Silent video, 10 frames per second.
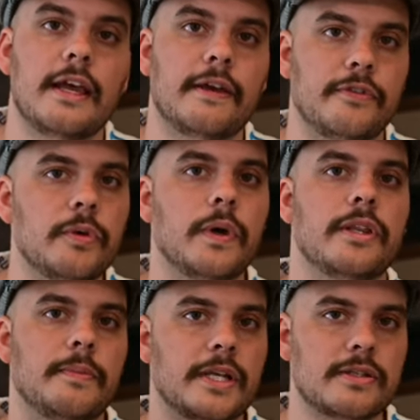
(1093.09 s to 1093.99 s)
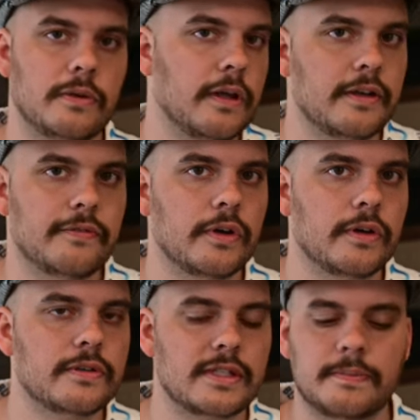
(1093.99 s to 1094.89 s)
If you want the best quality
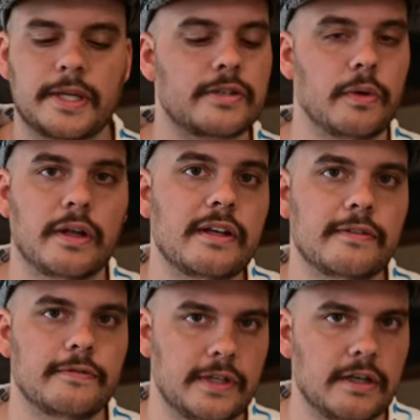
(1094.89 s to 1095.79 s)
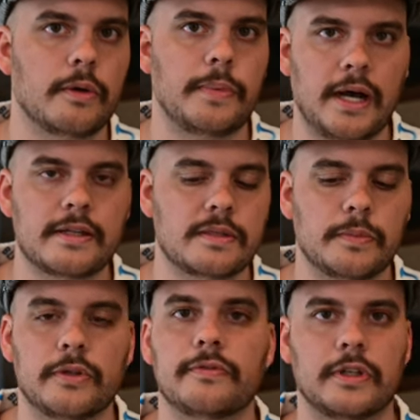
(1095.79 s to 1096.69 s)
photos and the best quality video
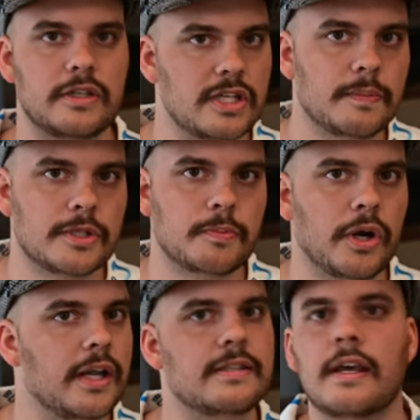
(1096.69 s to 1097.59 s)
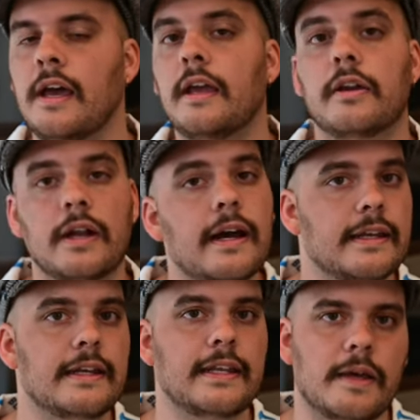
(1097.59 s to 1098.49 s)
possible for the cheapest price, you're not
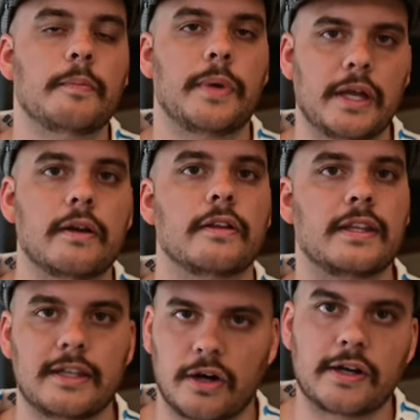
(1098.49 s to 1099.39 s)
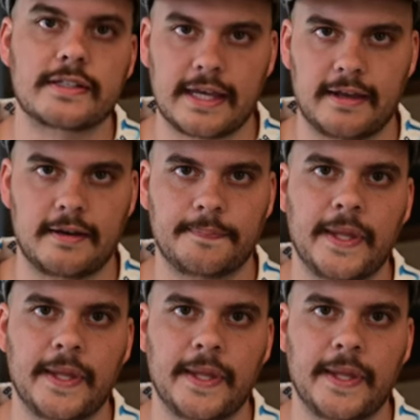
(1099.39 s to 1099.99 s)
gonna get better than the R10.